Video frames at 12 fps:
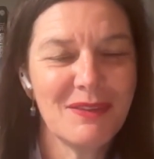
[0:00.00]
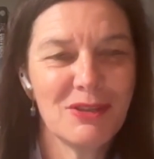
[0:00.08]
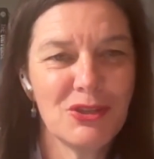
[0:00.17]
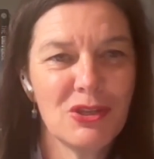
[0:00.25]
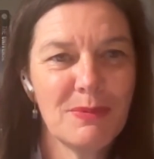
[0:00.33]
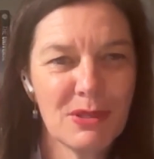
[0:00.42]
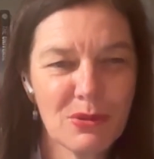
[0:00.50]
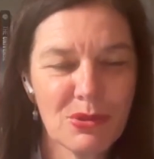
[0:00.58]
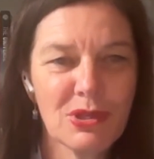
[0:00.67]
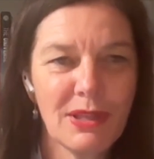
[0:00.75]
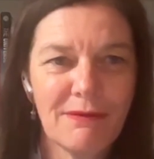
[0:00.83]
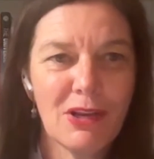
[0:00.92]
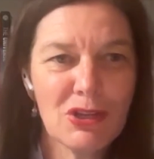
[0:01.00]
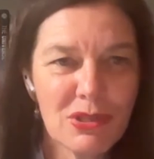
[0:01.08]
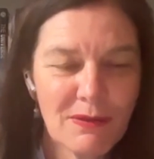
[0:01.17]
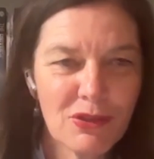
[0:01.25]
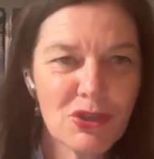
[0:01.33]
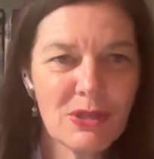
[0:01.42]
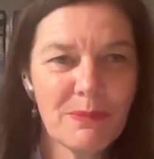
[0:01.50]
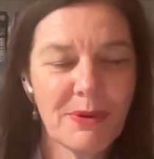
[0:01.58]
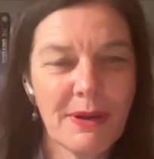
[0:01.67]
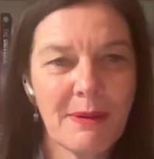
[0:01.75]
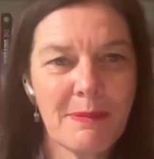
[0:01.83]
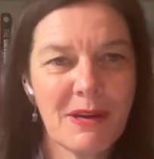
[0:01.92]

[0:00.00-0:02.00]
ship is also the invention of the shipwreck,